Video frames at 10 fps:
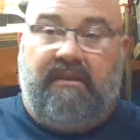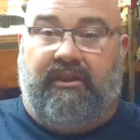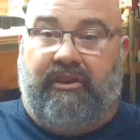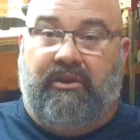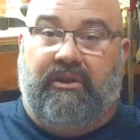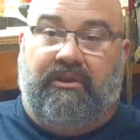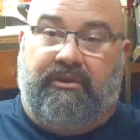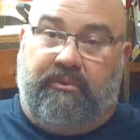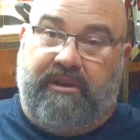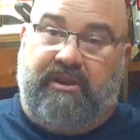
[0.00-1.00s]

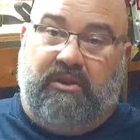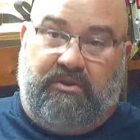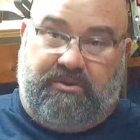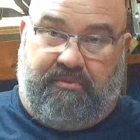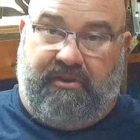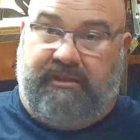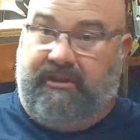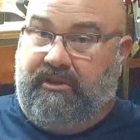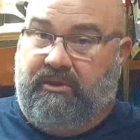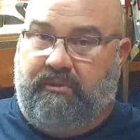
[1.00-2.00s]
The recoil spring,
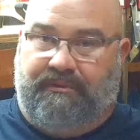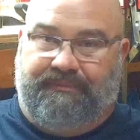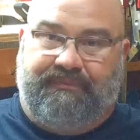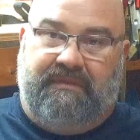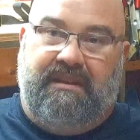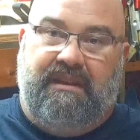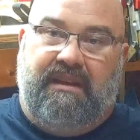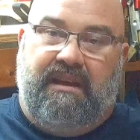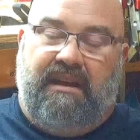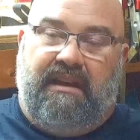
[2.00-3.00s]
the new one.
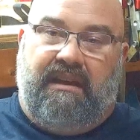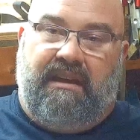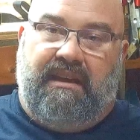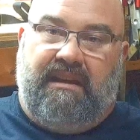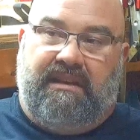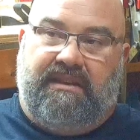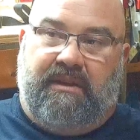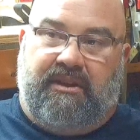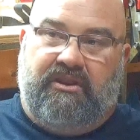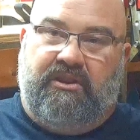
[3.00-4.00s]

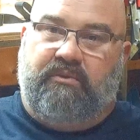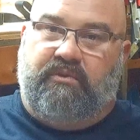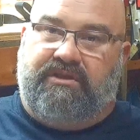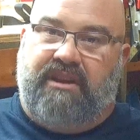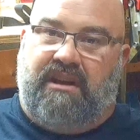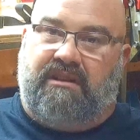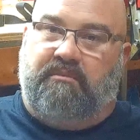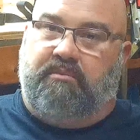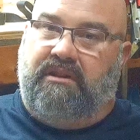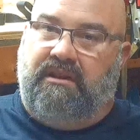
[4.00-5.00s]
The gun was not
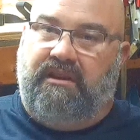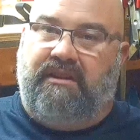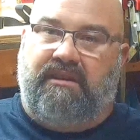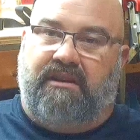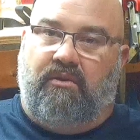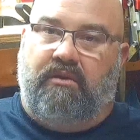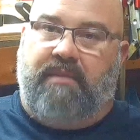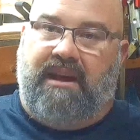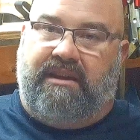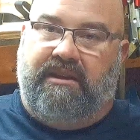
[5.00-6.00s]
completely going
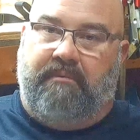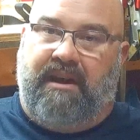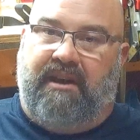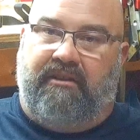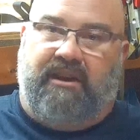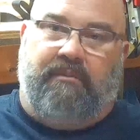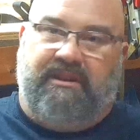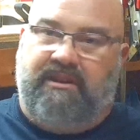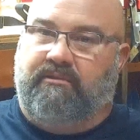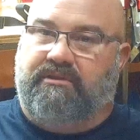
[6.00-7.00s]
back in the battery. I
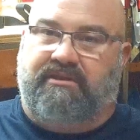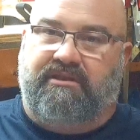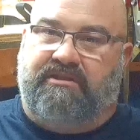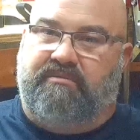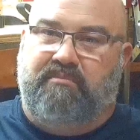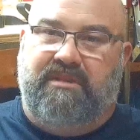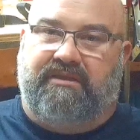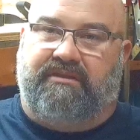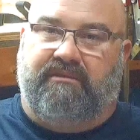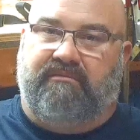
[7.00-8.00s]
mean, it was just
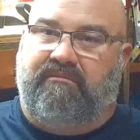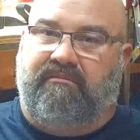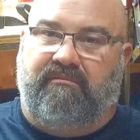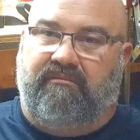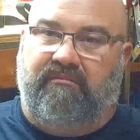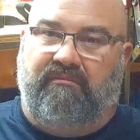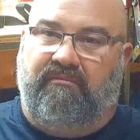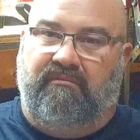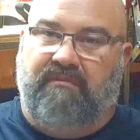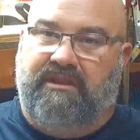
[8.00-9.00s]
missing
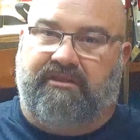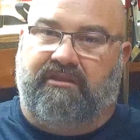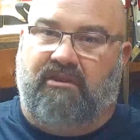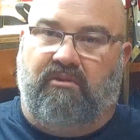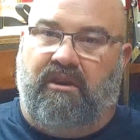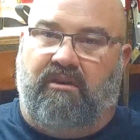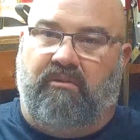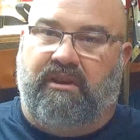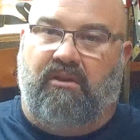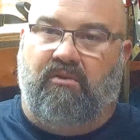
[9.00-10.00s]
going all the
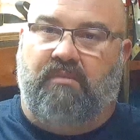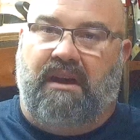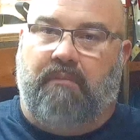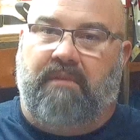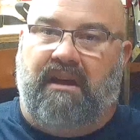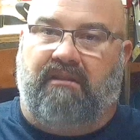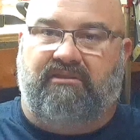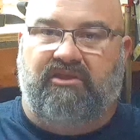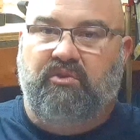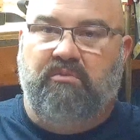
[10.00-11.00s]
way home by about
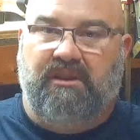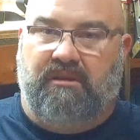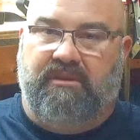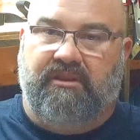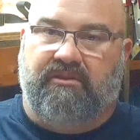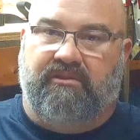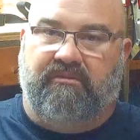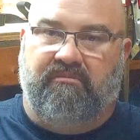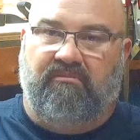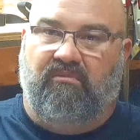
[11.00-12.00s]
2 millimeters
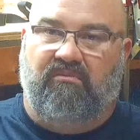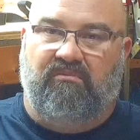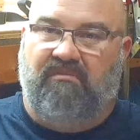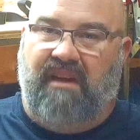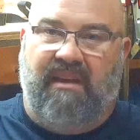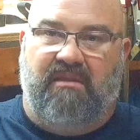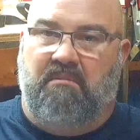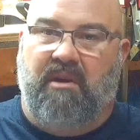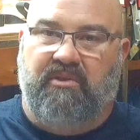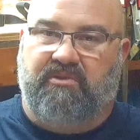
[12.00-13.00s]
at the
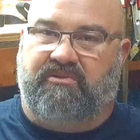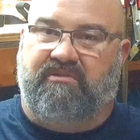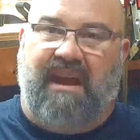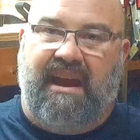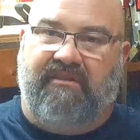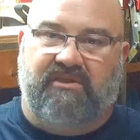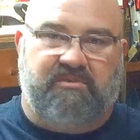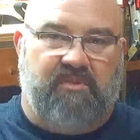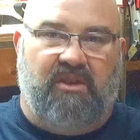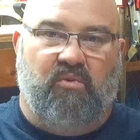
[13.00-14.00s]
most,
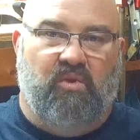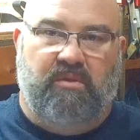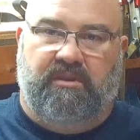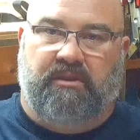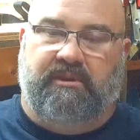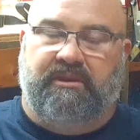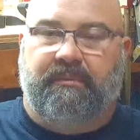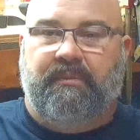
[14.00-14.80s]
average probably 1 millimeter.